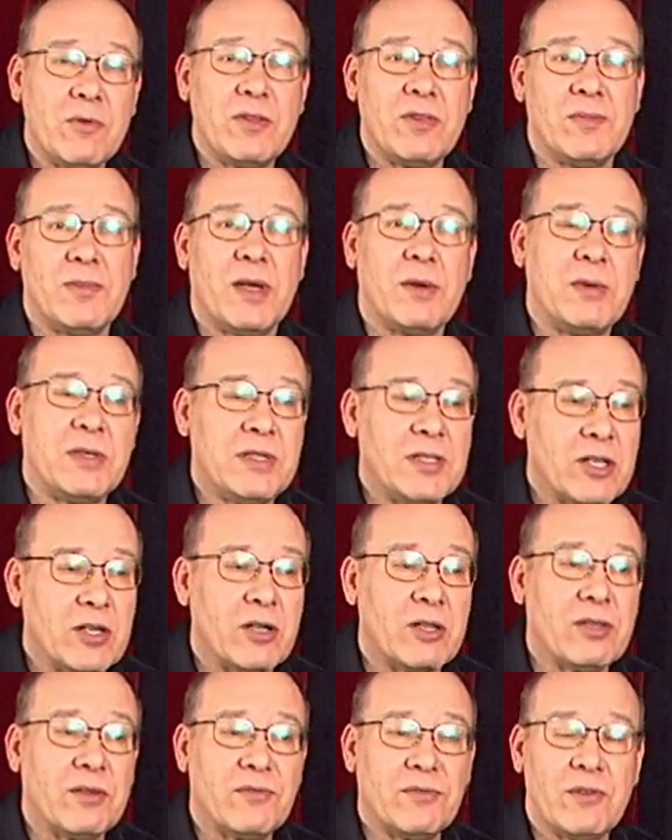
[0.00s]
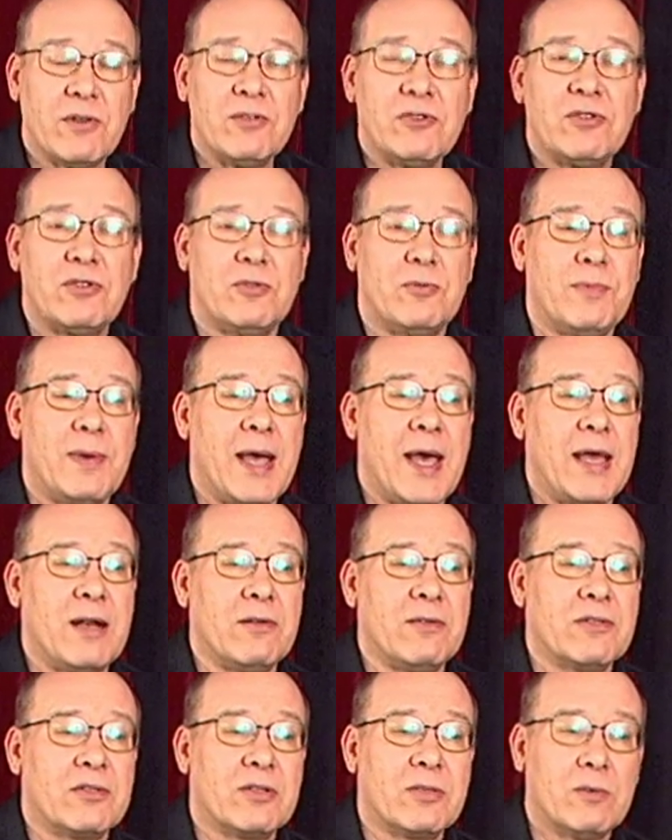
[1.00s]
rhythm that we did on the first 2
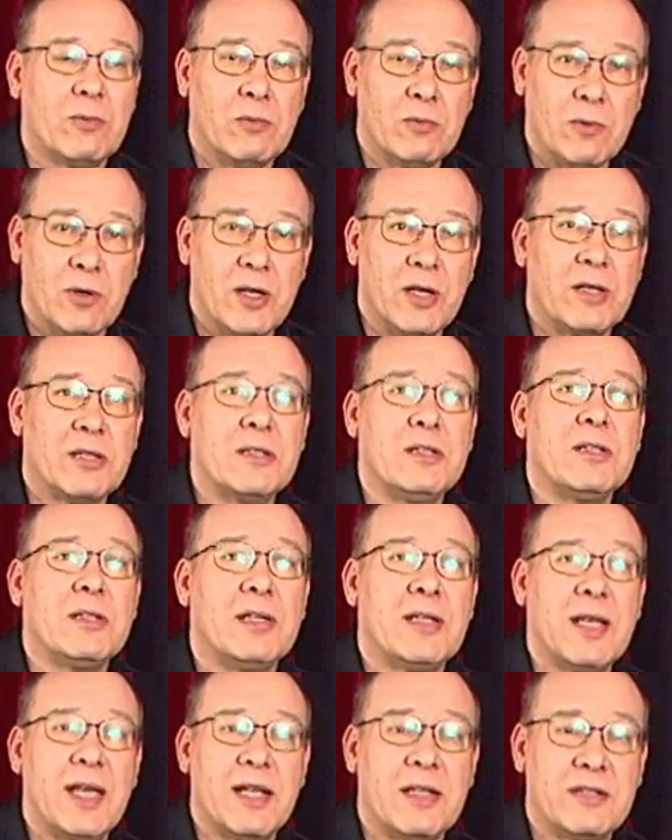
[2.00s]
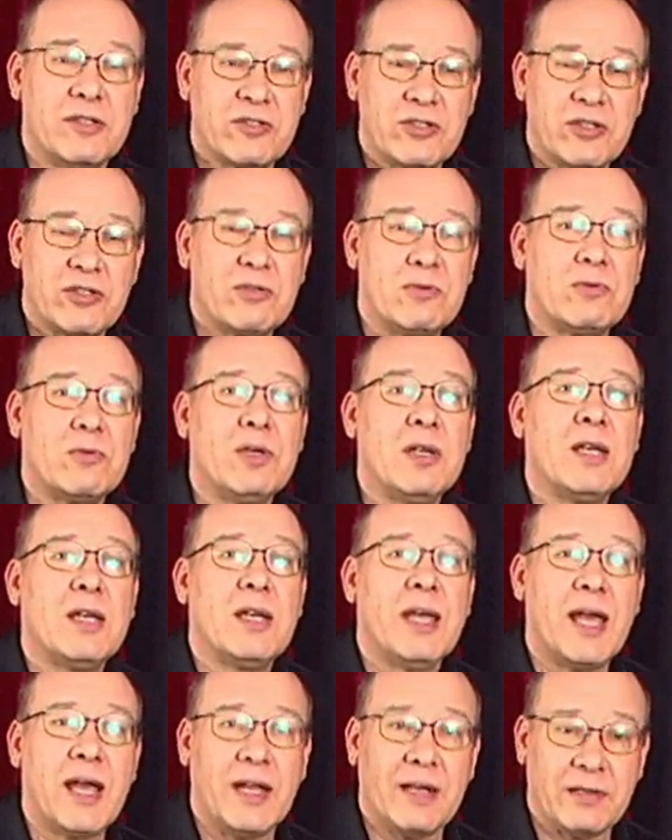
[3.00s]
patterns. 1, 2,
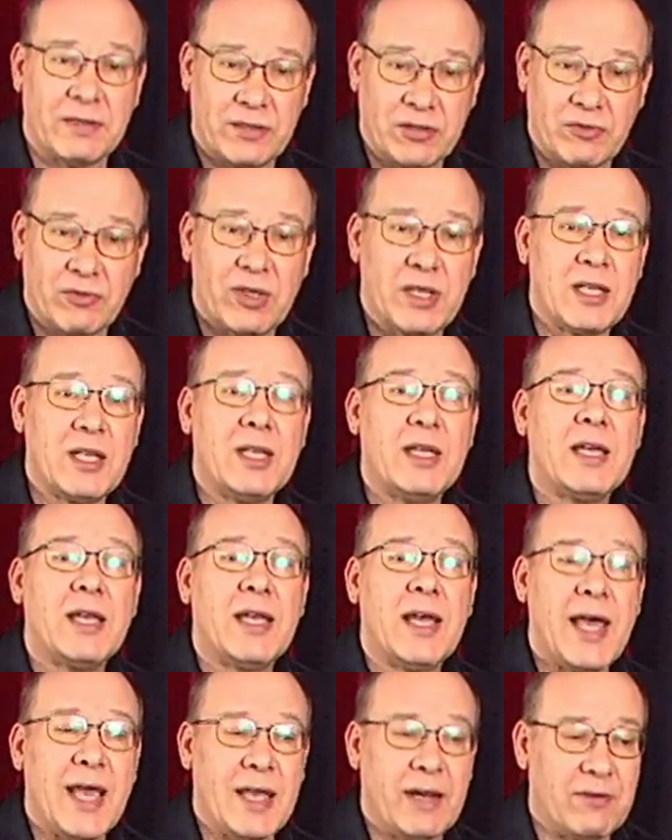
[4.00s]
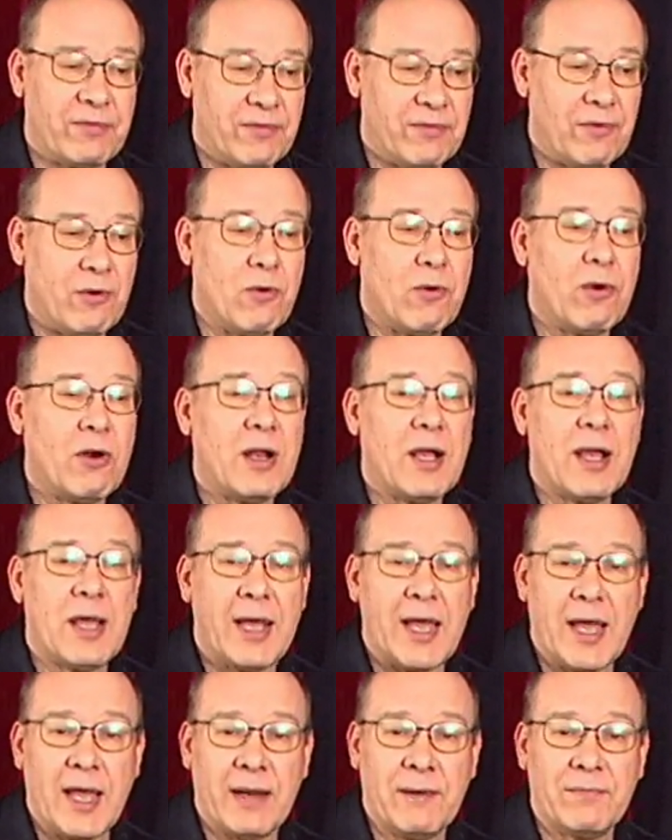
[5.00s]
3, and 4,
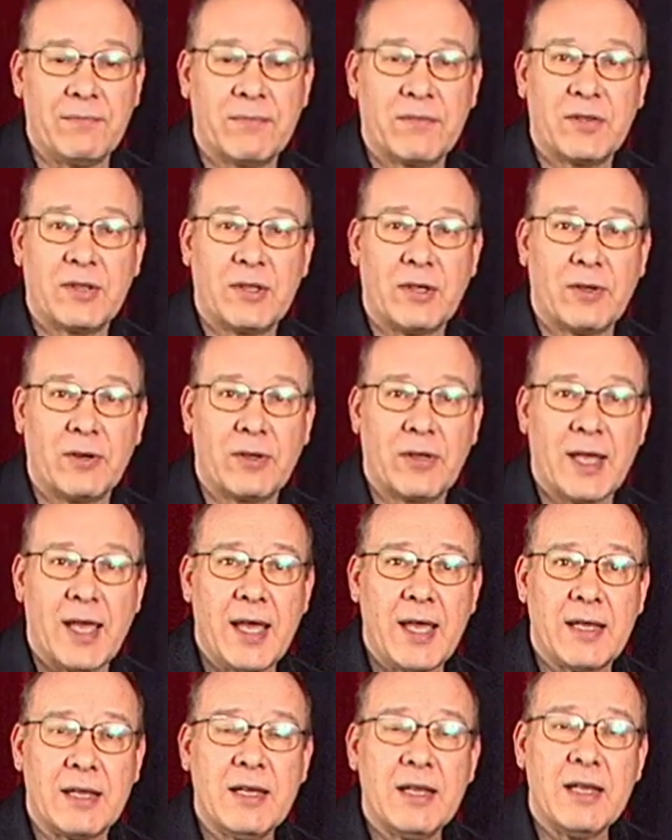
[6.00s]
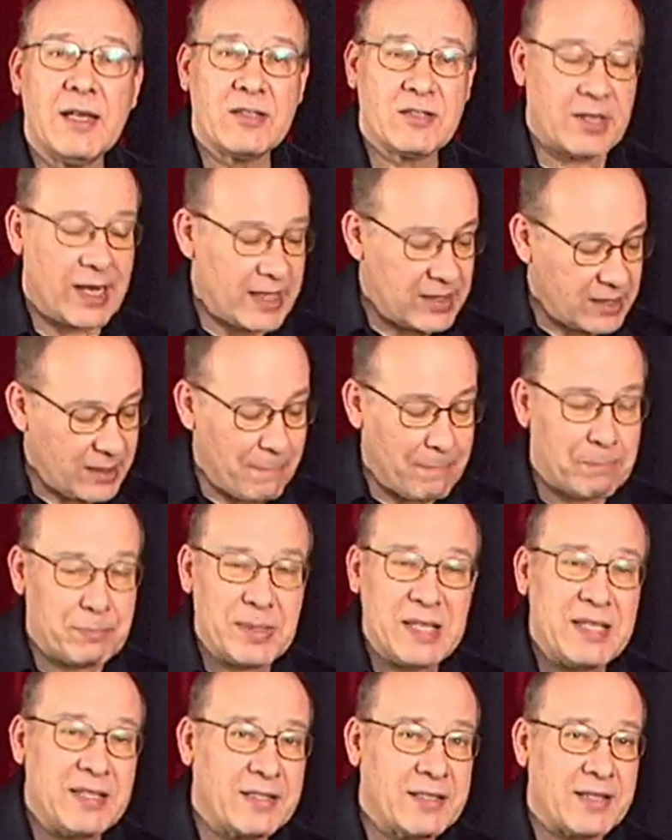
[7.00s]
and... Okay, so that's a
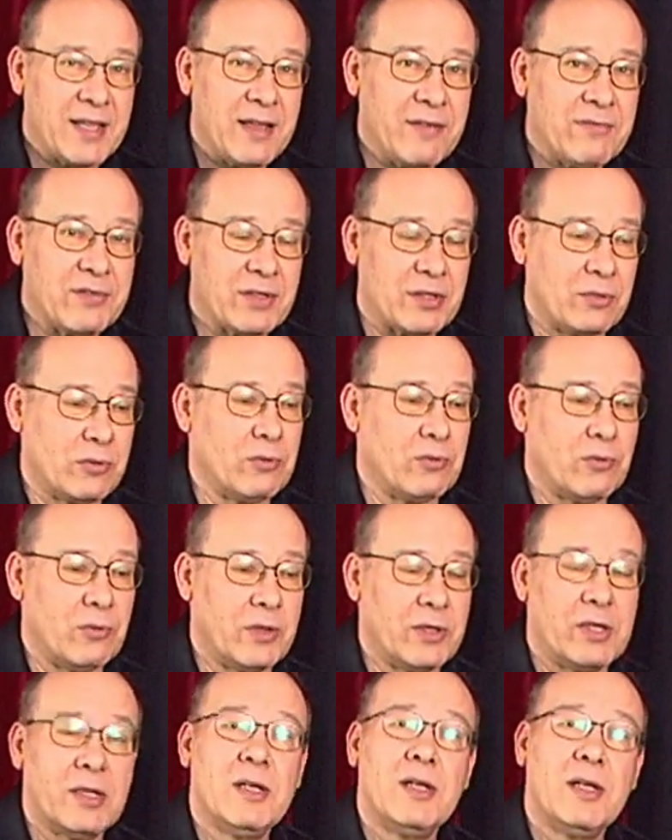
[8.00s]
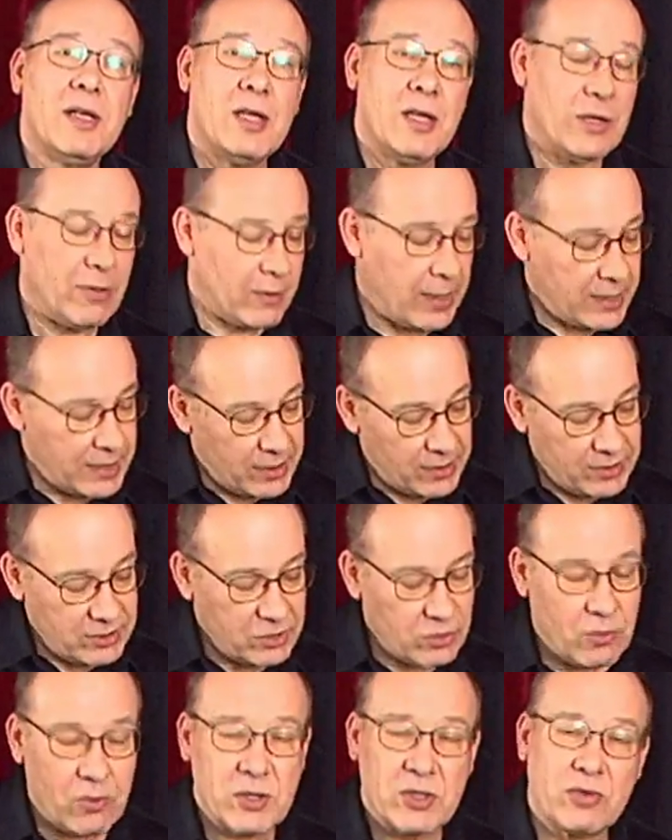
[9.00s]
B7 chord. All right, now this
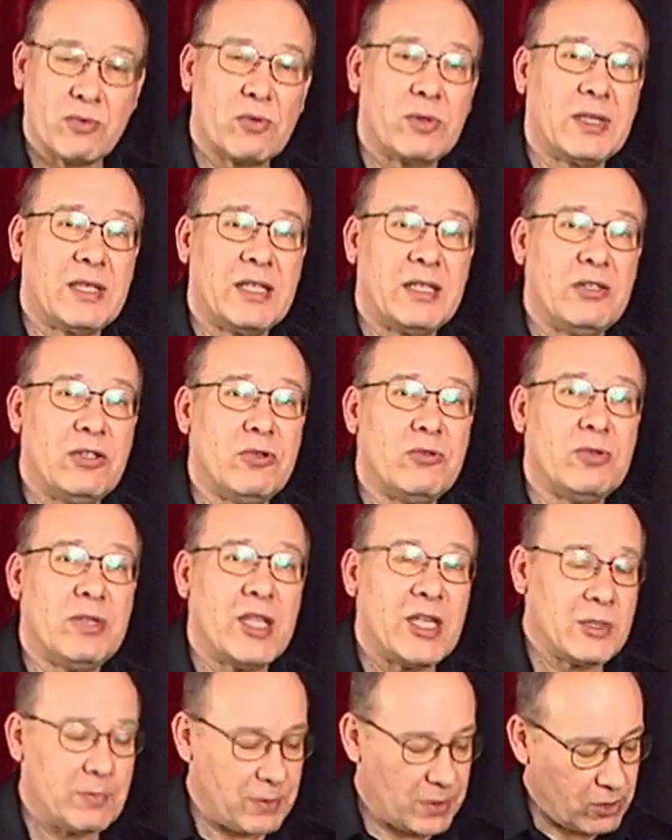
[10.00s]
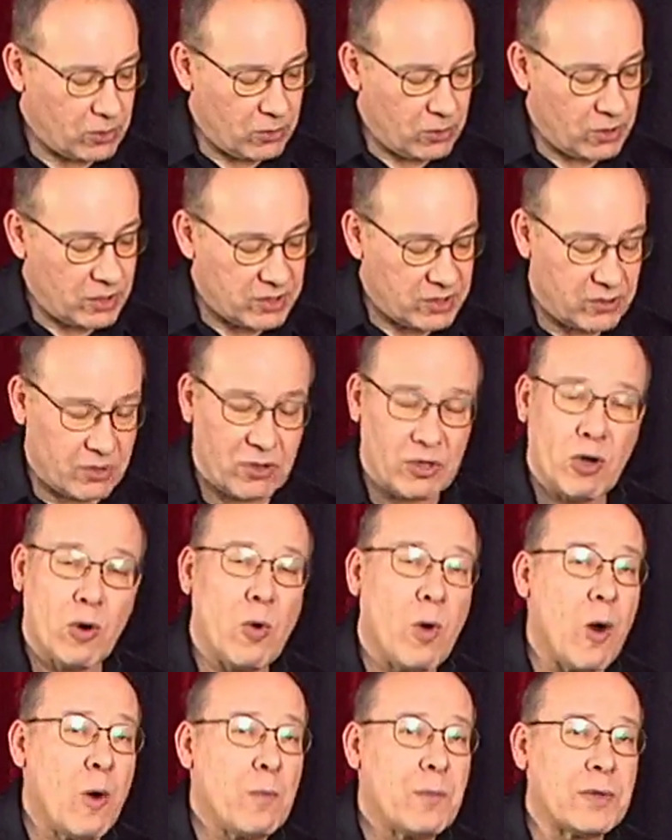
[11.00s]
chord is really unique because there are
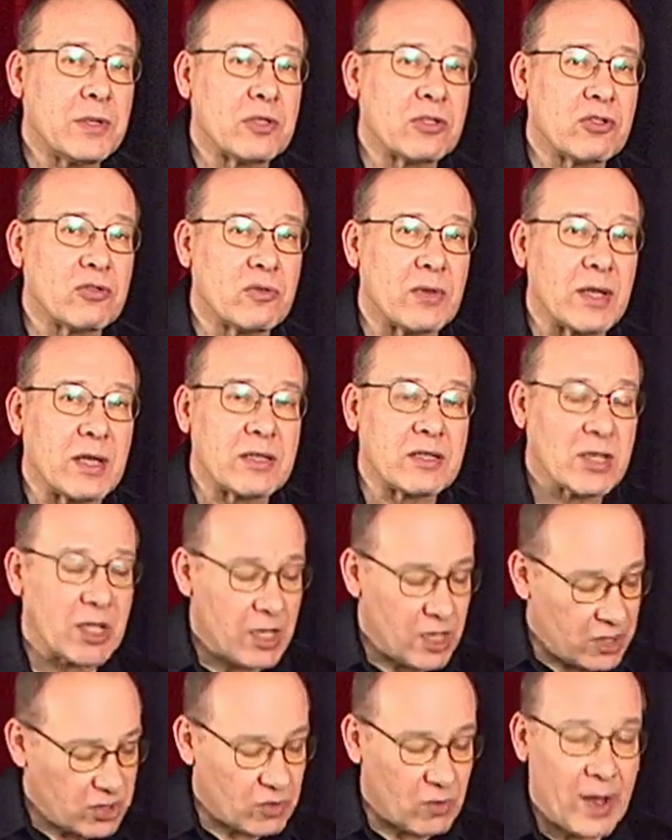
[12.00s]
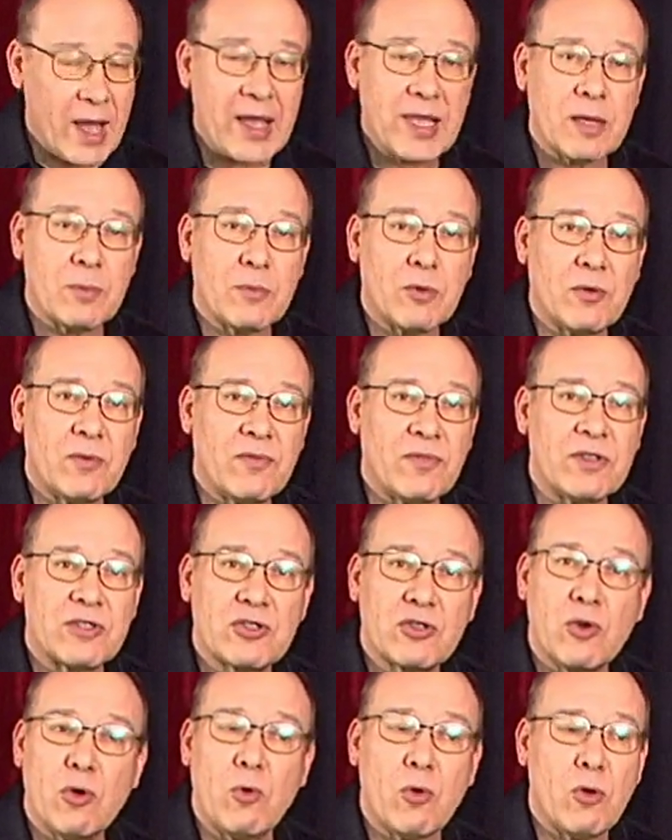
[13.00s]
no open strings. So I can move
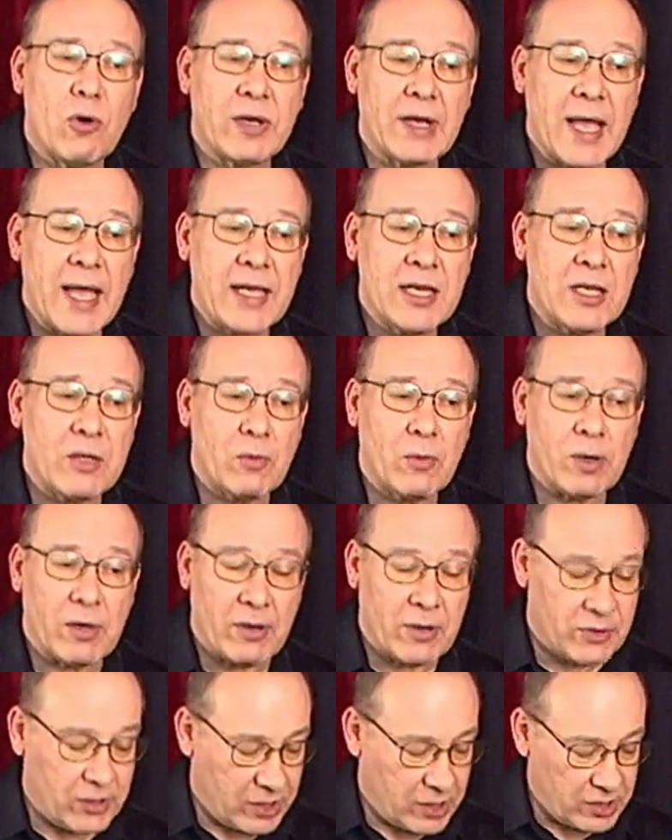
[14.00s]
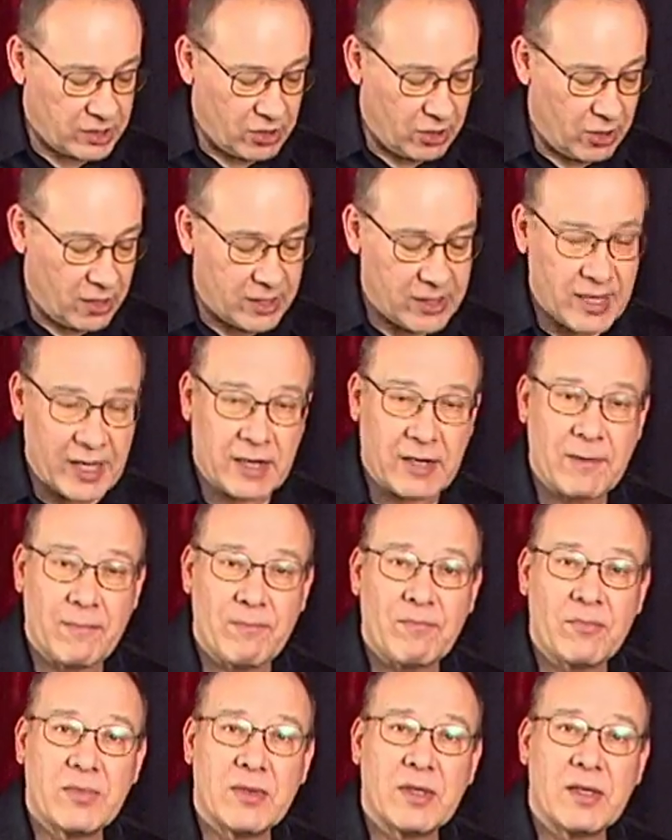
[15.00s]
this chord anywhere on the guitar.
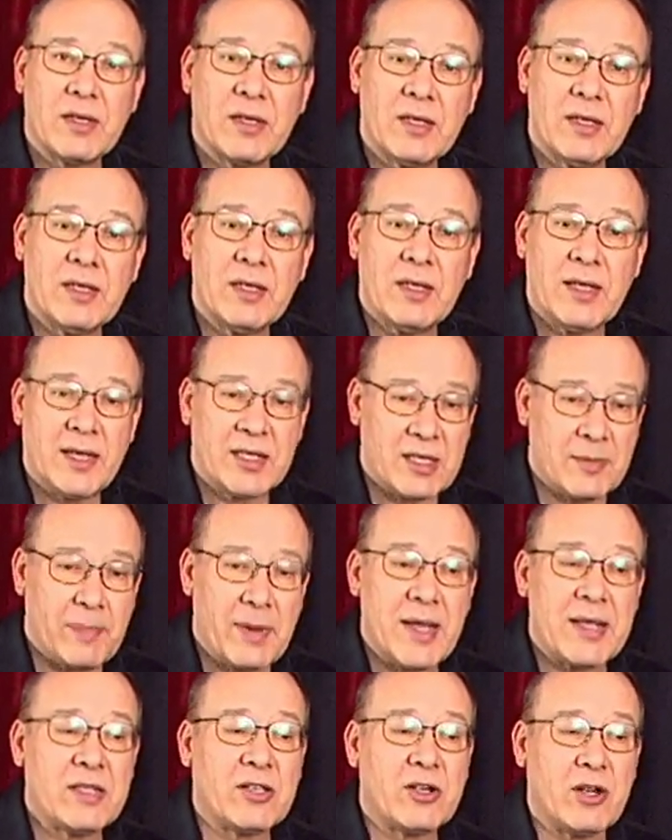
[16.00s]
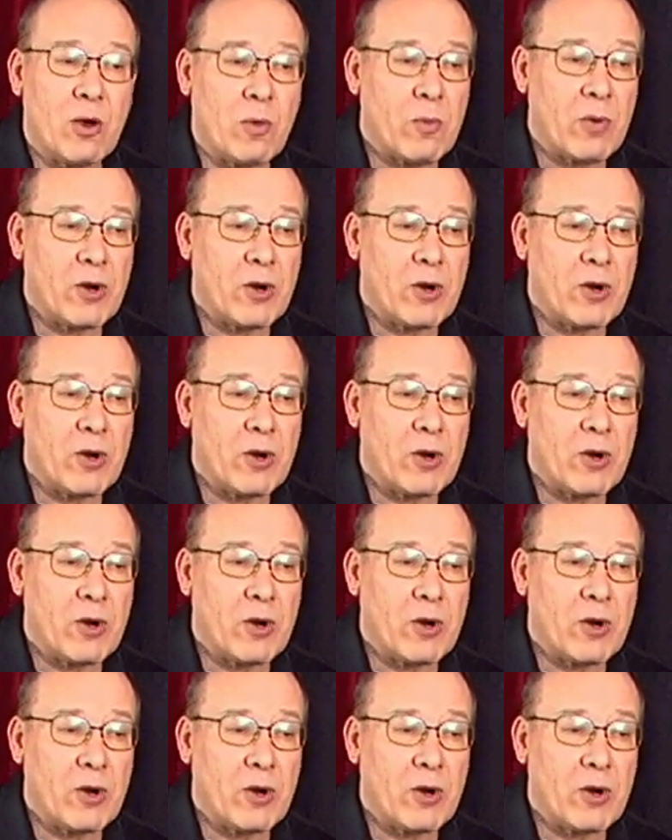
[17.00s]
Now, depending on